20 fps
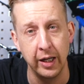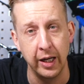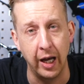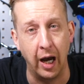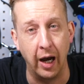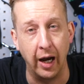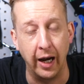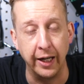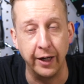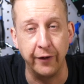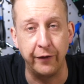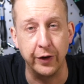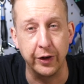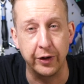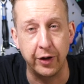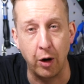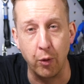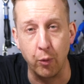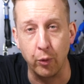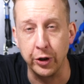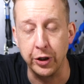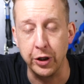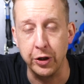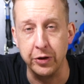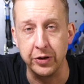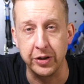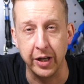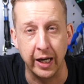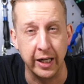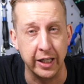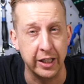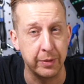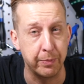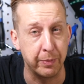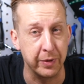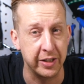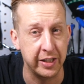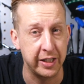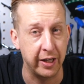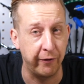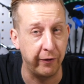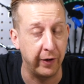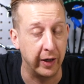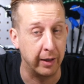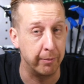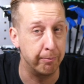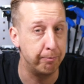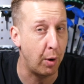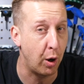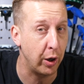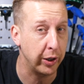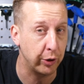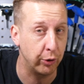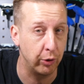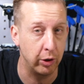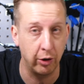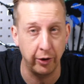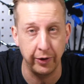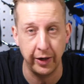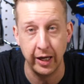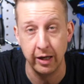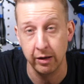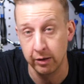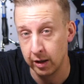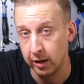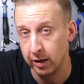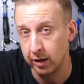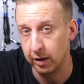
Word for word: Uh, and if you don't want to use a specific bike oil on there,